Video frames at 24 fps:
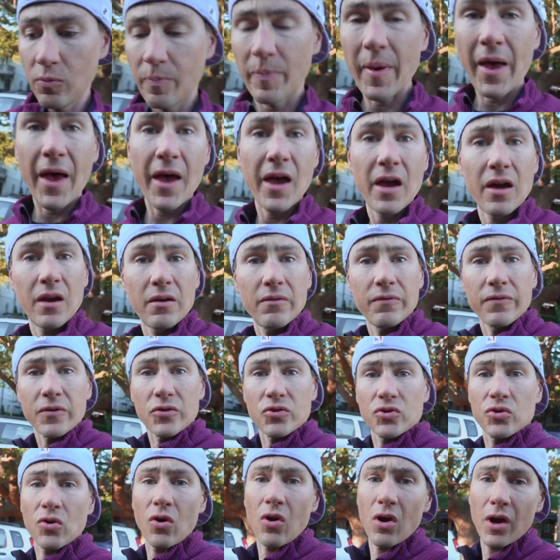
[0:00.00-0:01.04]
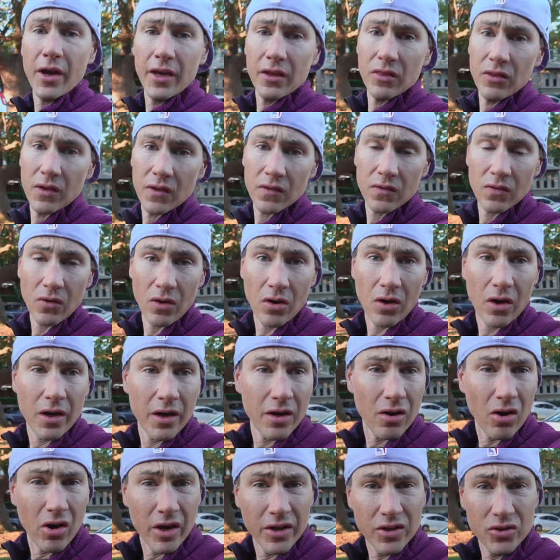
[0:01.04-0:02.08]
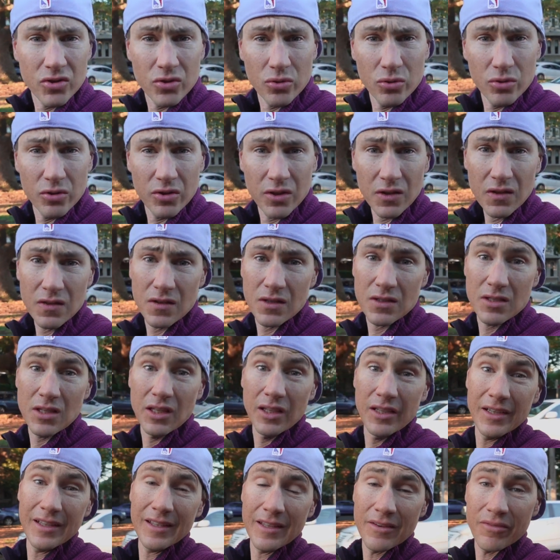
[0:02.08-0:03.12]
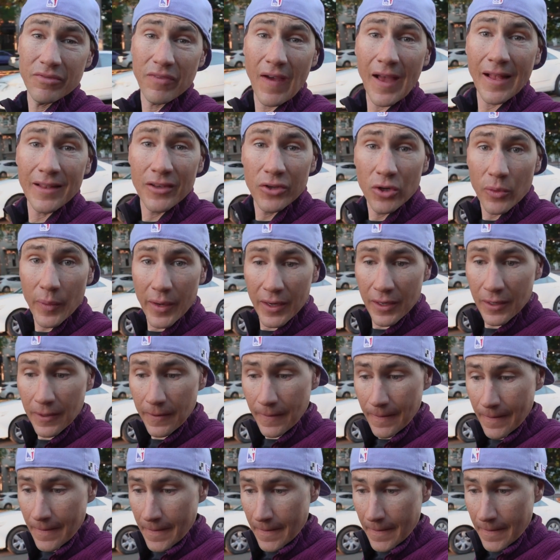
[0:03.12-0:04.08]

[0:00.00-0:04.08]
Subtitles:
bad for trying this. I do think there's clearly value in it.